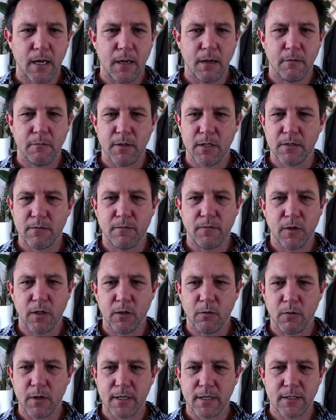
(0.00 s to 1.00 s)
This
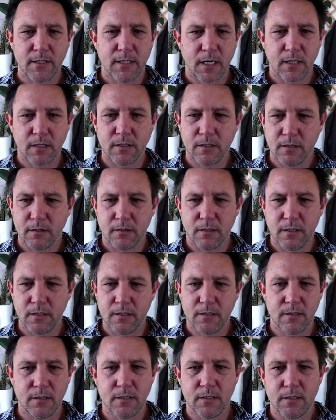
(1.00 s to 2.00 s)
follow us section
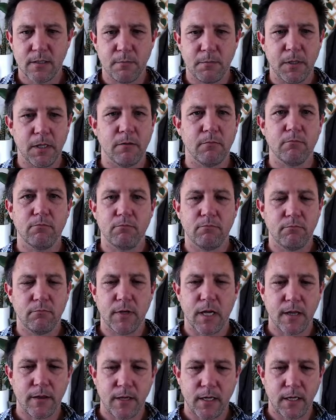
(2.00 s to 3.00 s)
is just a bit
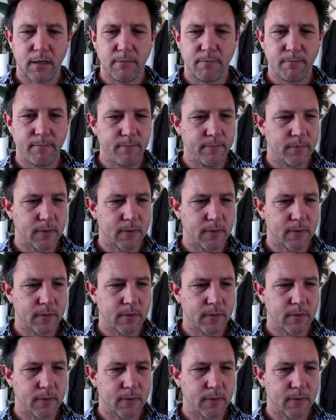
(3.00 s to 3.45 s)
nothing.